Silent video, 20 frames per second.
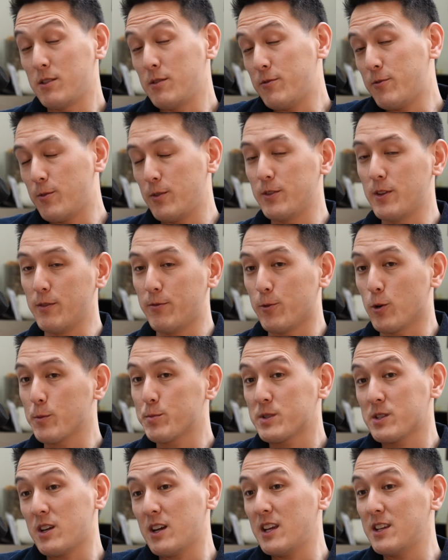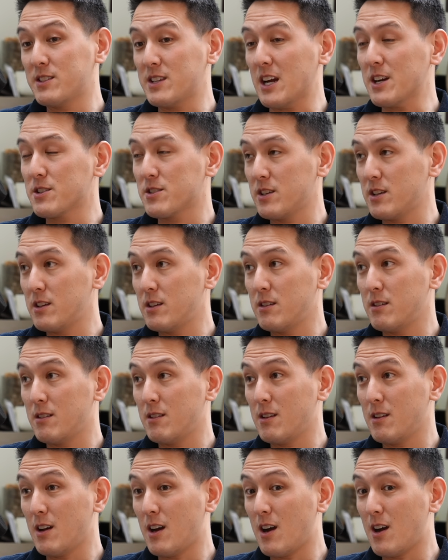the the Forbes study is actually
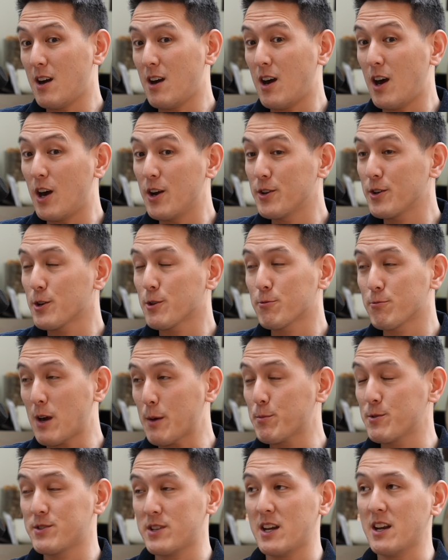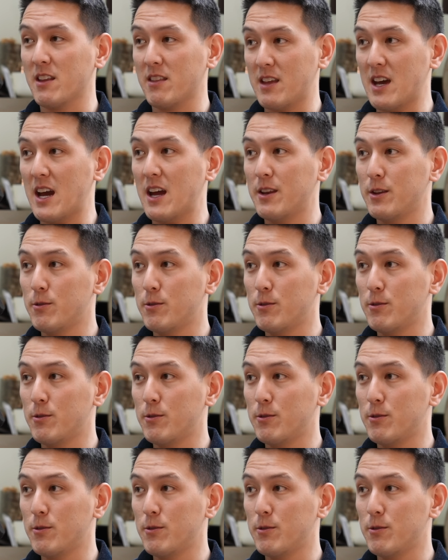underrepresenting that.